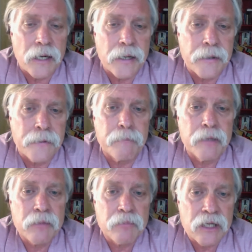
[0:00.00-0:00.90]

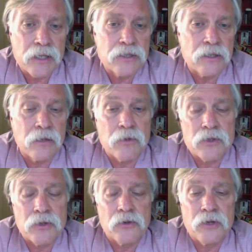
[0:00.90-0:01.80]
but because the
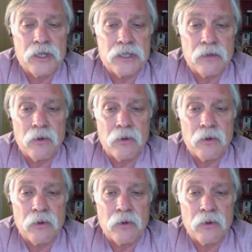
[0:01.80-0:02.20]
numbers are increasing,